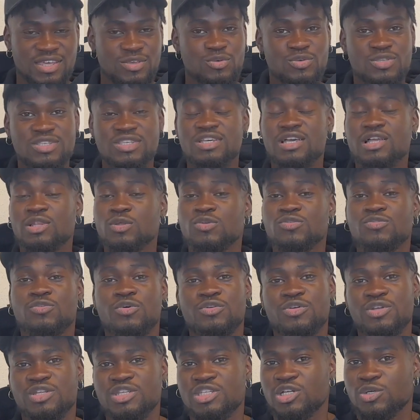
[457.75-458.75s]
then you see clothes
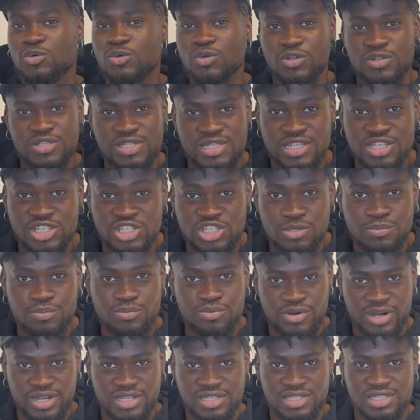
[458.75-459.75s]
for ridiculously
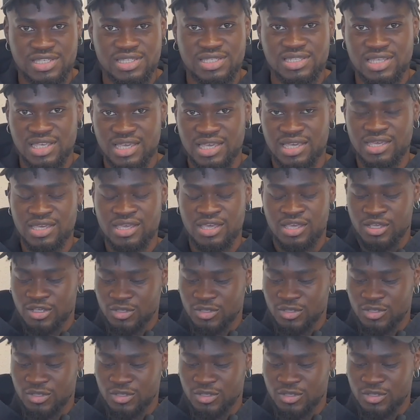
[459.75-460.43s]
cheap prices there.